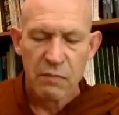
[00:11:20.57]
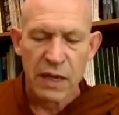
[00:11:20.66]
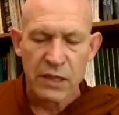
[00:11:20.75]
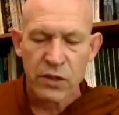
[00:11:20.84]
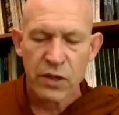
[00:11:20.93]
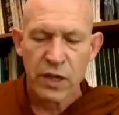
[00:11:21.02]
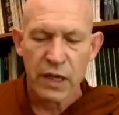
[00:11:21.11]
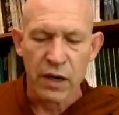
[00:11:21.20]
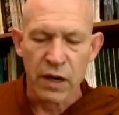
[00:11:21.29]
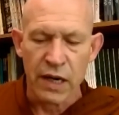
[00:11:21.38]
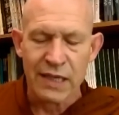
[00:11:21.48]
By turning
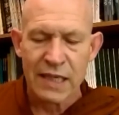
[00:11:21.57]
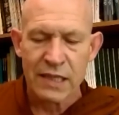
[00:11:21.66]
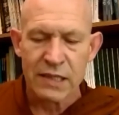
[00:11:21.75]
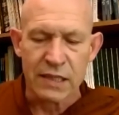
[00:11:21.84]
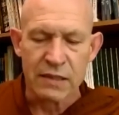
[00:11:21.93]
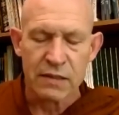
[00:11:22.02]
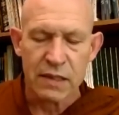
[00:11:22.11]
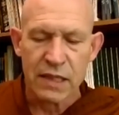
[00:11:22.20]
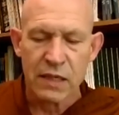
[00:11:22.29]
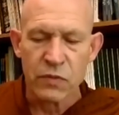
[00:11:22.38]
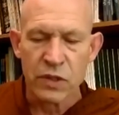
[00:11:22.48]
our attention
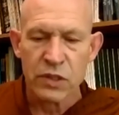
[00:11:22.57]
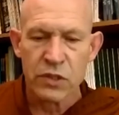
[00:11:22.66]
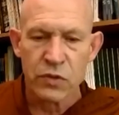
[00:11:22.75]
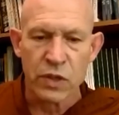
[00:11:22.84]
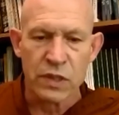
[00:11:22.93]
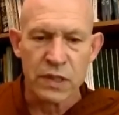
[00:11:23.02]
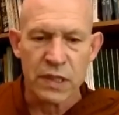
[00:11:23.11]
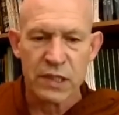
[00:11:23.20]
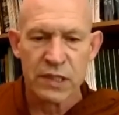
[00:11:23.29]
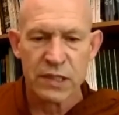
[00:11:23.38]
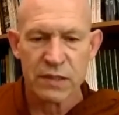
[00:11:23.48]
inwards towards this,